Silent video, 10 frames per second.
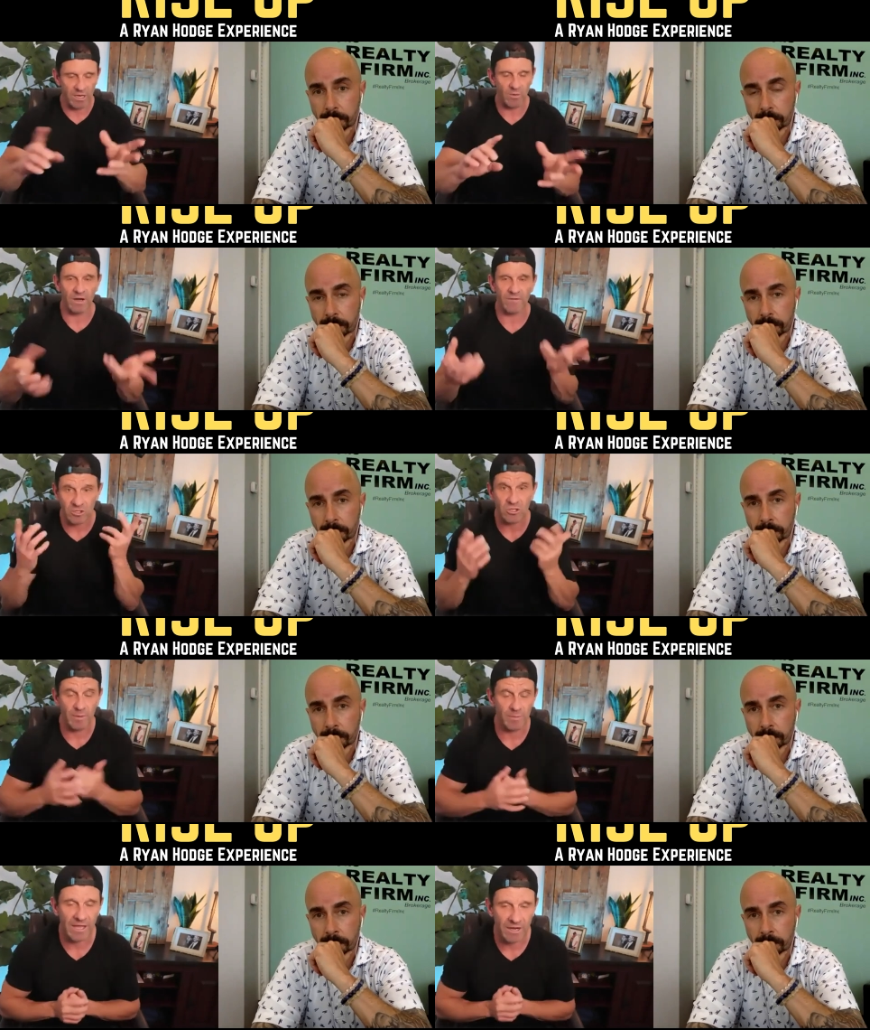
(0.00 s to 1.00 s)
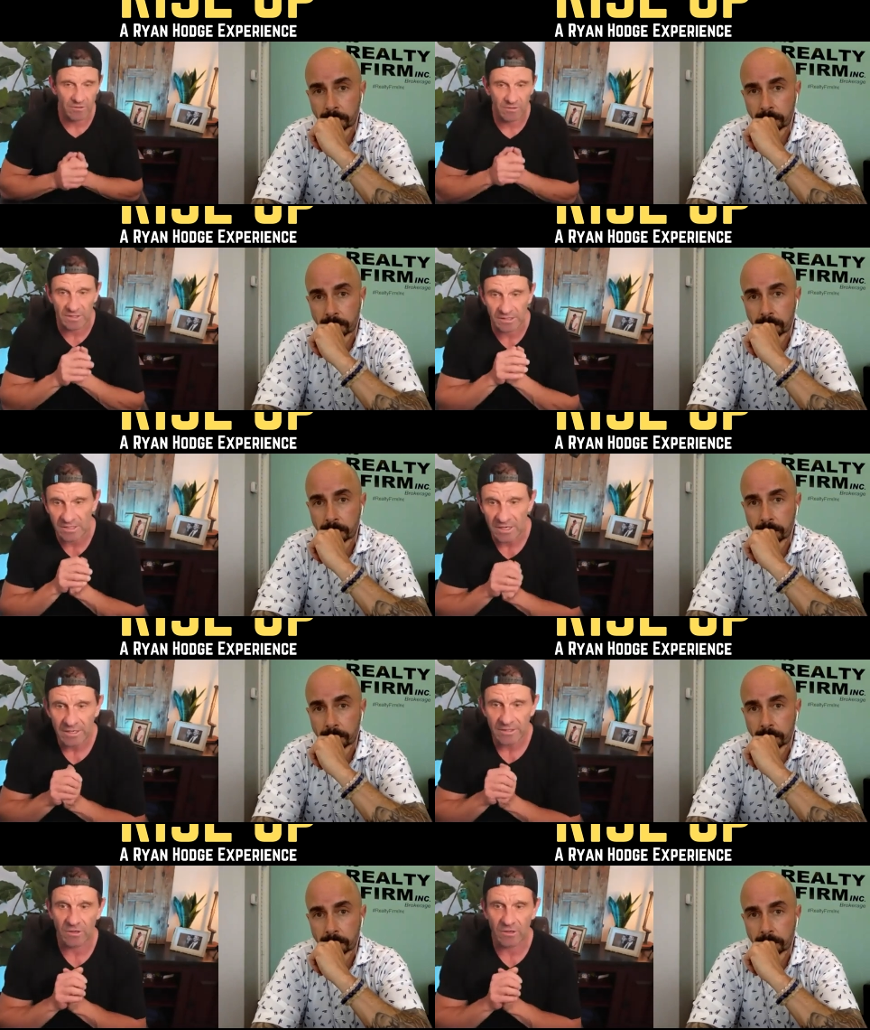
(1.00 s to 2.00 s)
Speaker 1: or whatever. And I'll show people how to do things.
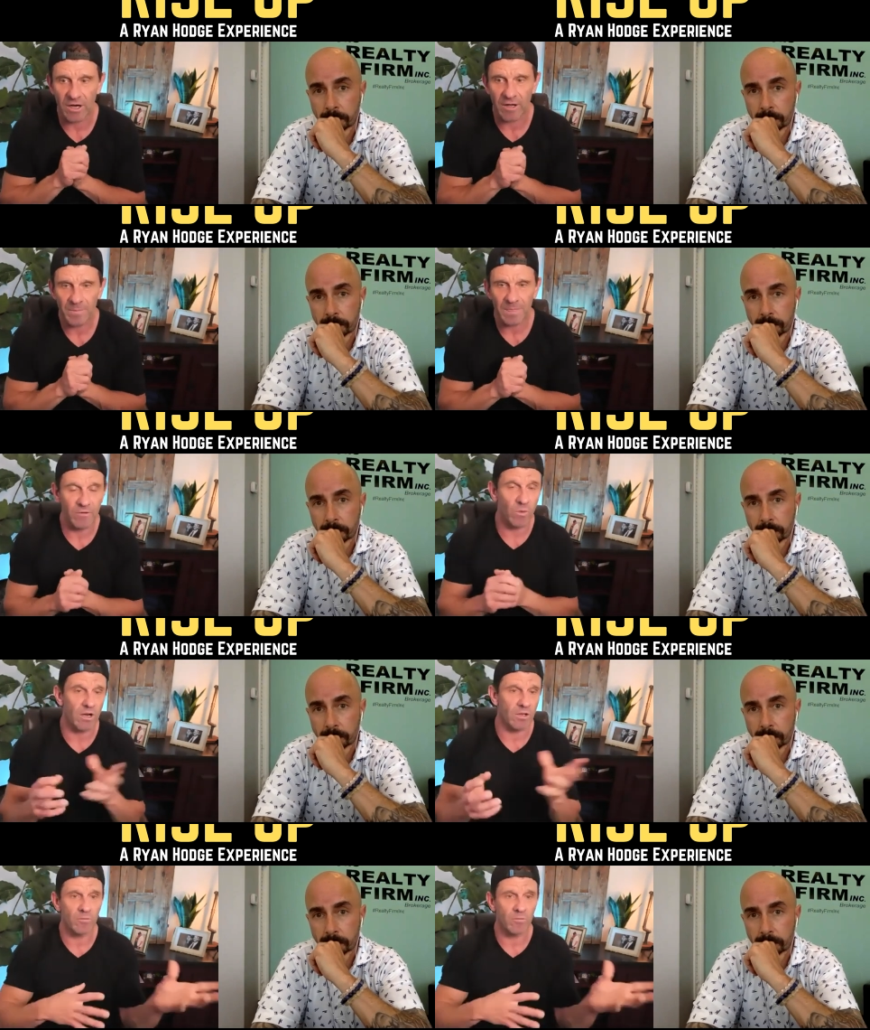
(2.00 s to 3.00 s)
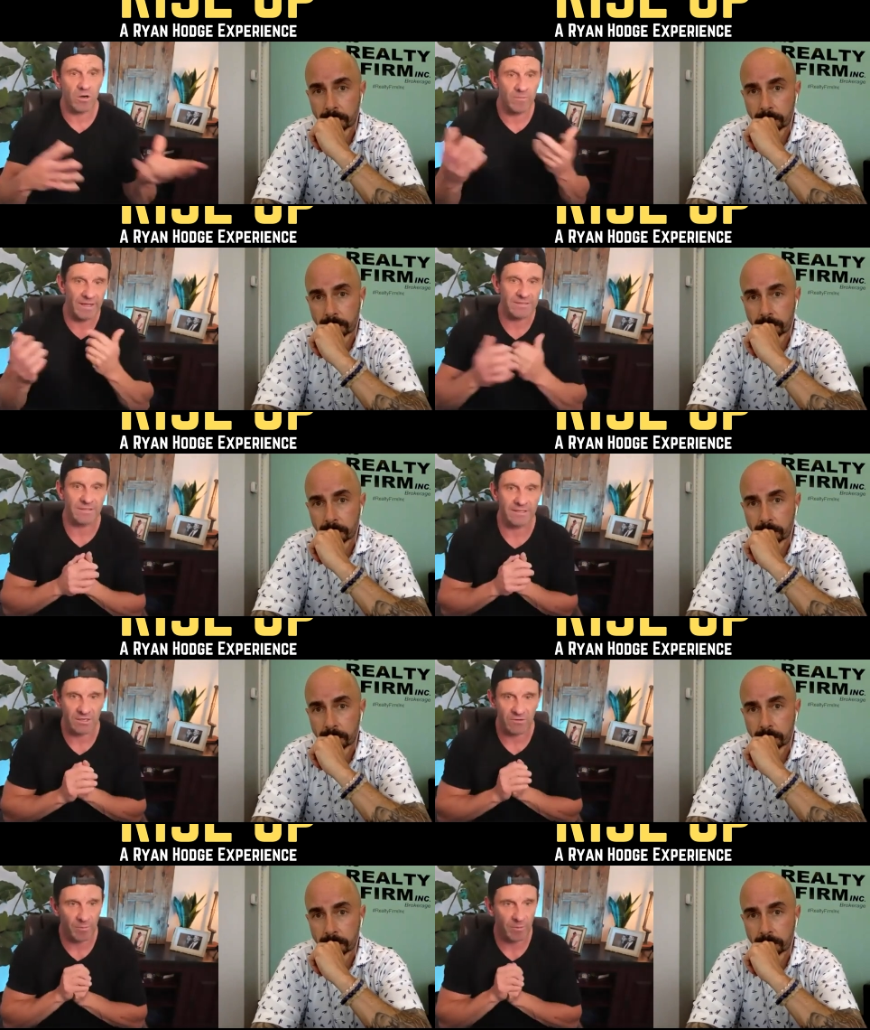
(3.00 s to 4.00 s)
So uh, if you want to learn more, that's that's
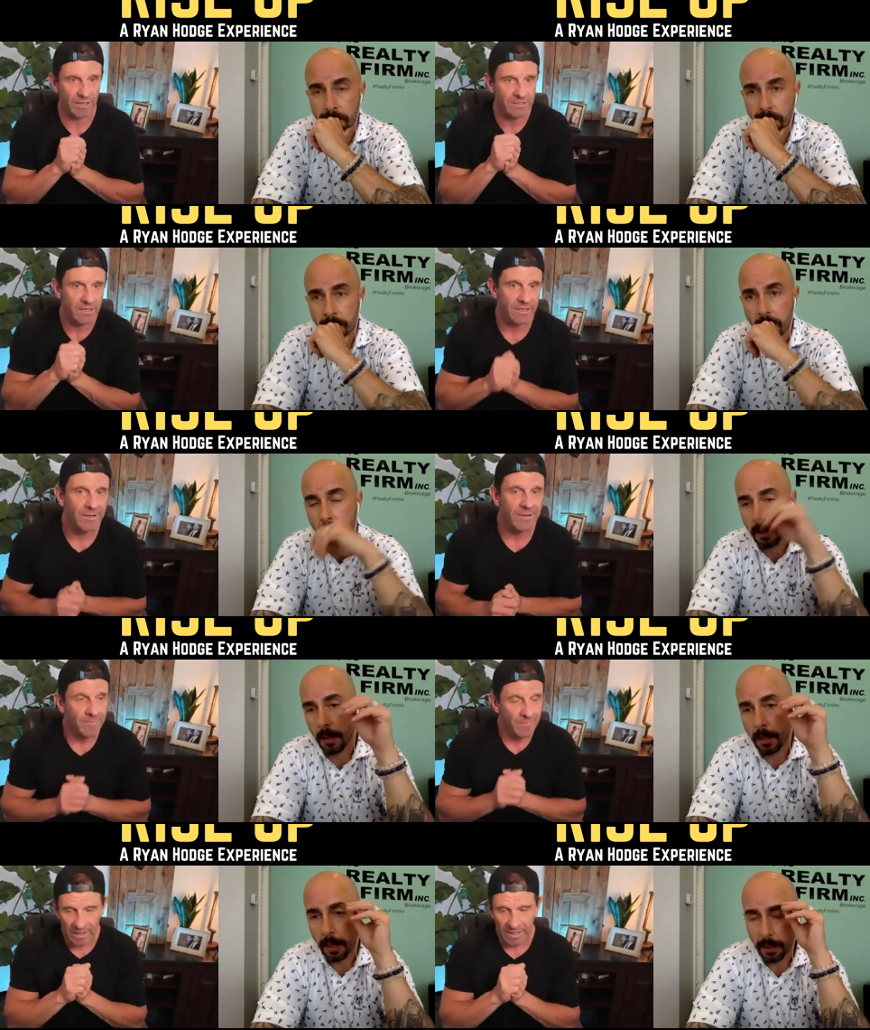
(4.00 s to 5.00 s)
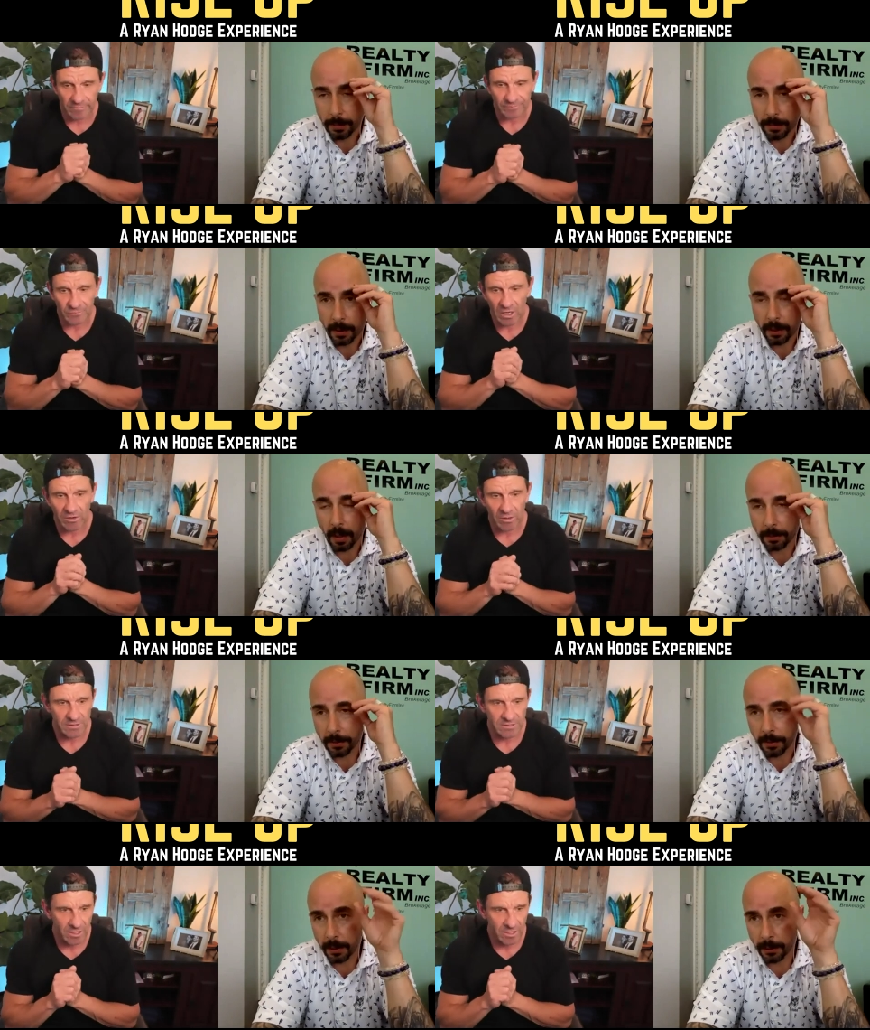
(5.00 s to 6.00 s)
a great place.
Speaker 2: And, and, um, I'm just gonna
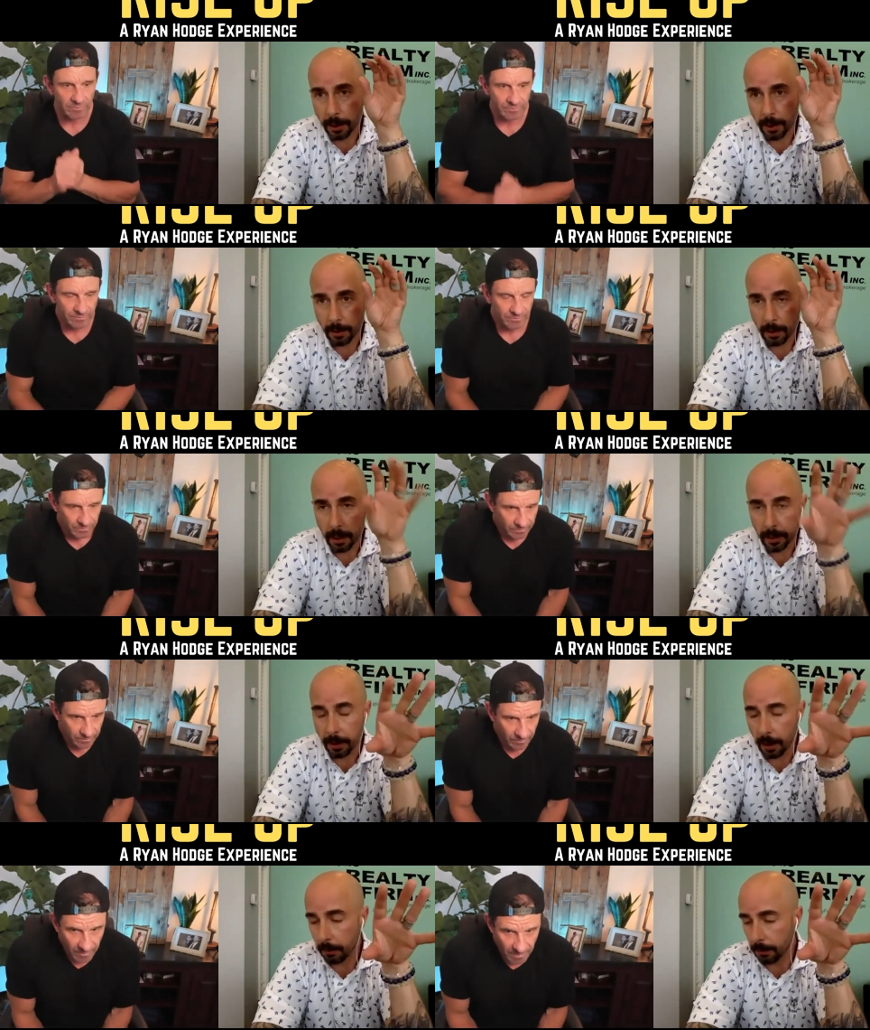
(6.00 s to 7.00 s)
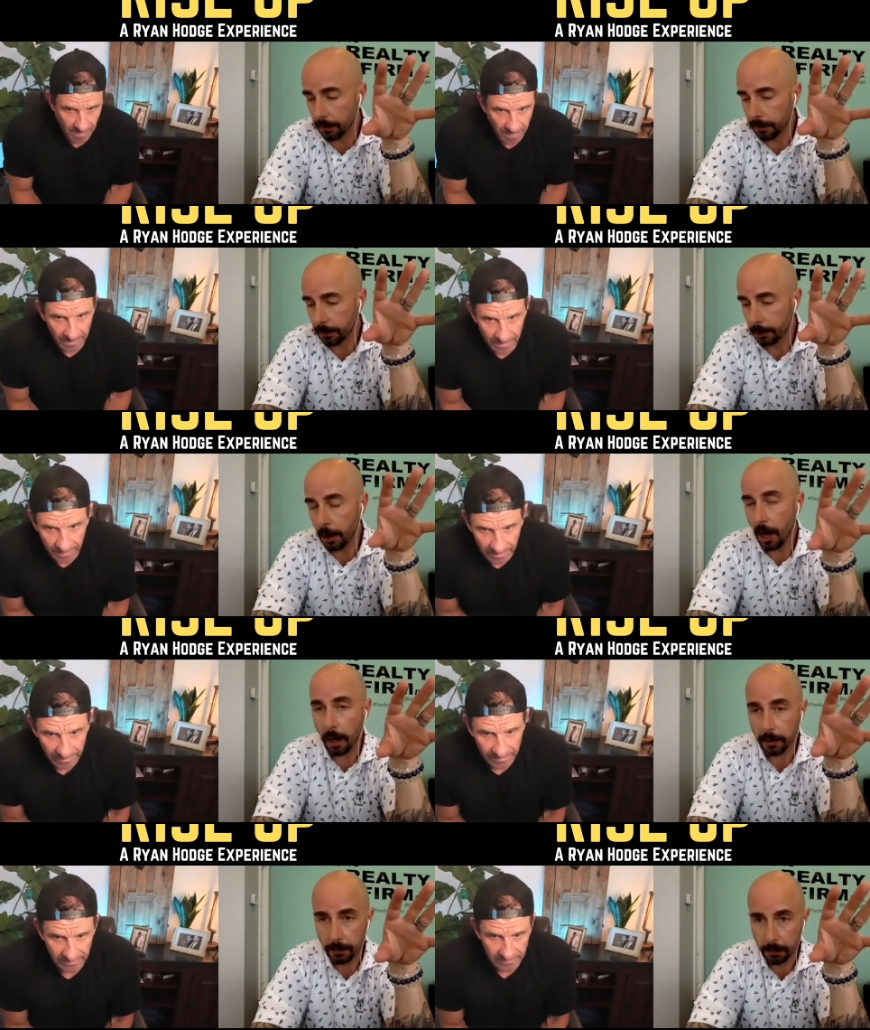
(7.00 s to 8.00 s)
I'm just gonna share. I, I was
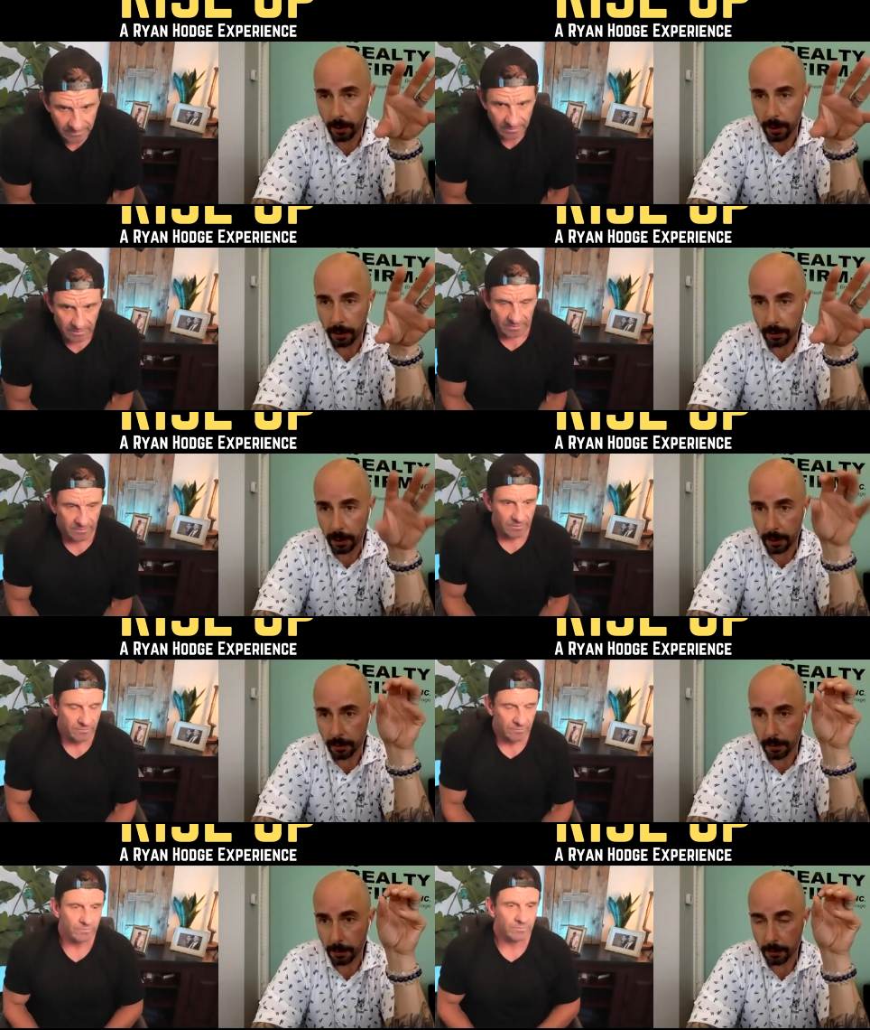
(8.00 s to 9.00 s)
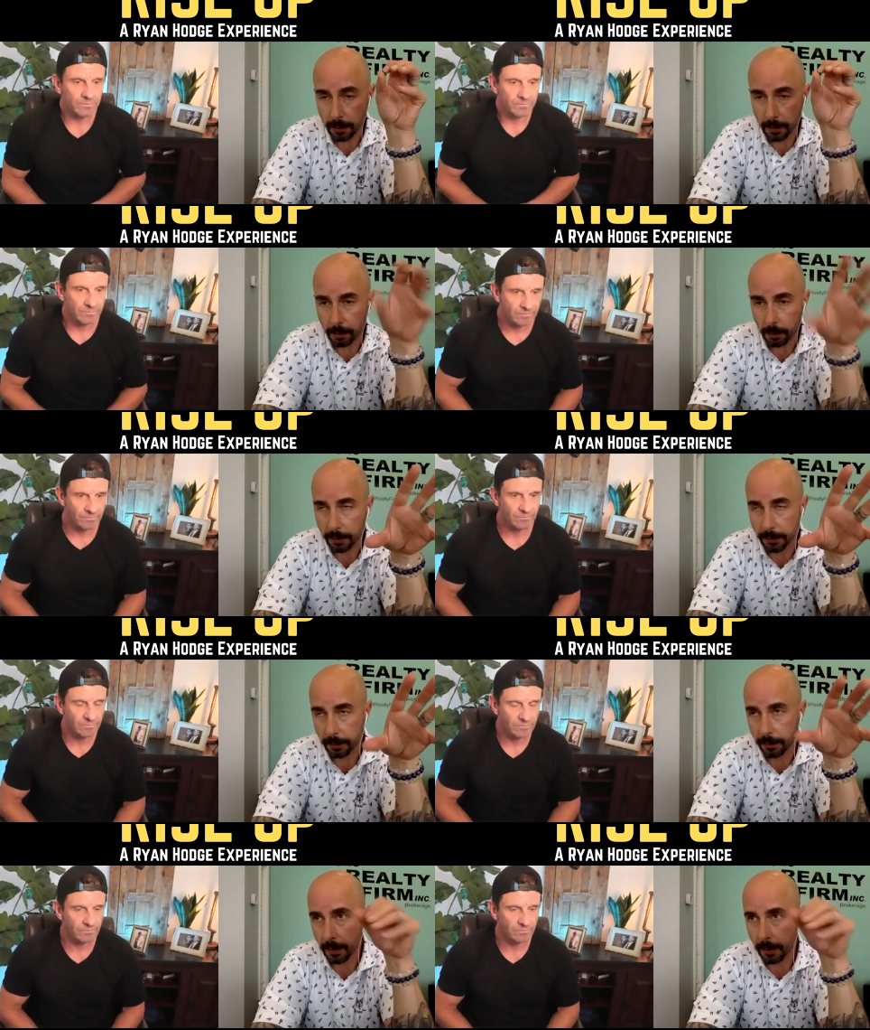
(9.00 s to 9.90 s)
shocked when I heard about you know pricing